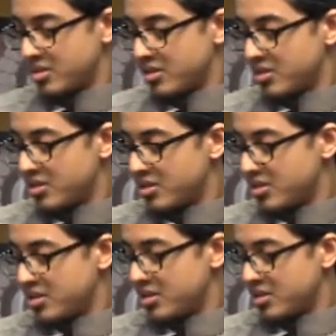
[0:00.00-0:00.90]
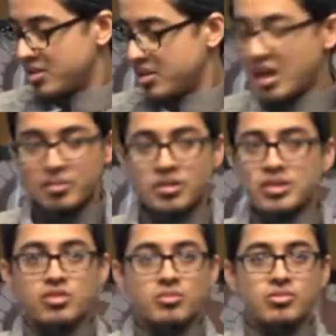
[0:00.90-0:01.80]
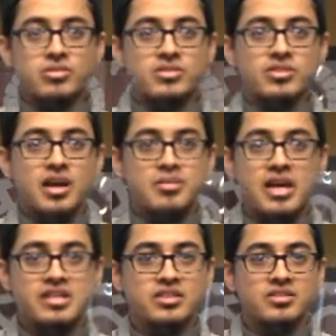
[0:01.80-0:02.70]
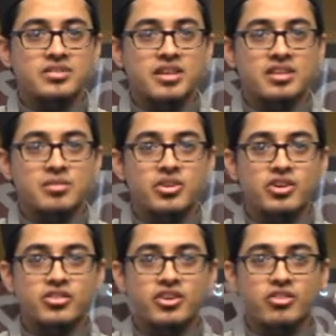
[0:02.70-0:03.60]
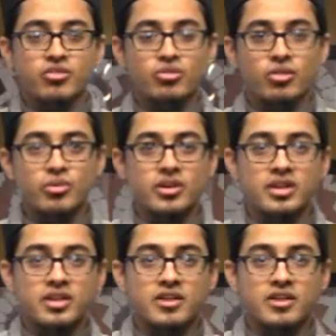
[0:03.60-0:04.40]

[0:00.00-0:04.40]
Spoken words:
I am Malakul Maut. I'm the angel of death. I'm here to take your soul away.